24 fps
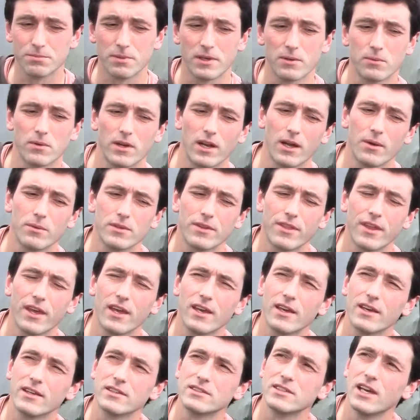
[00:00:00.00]
But what I would
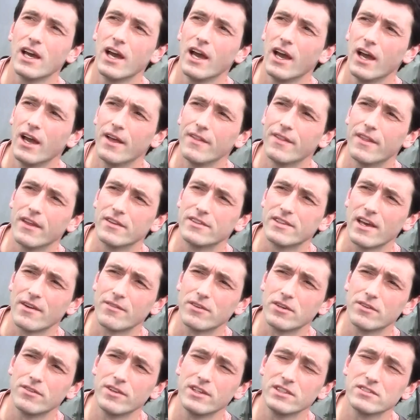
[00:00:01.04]
think is there's
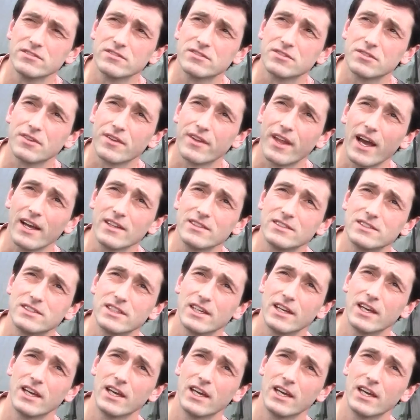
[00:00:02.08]
several reasons for that.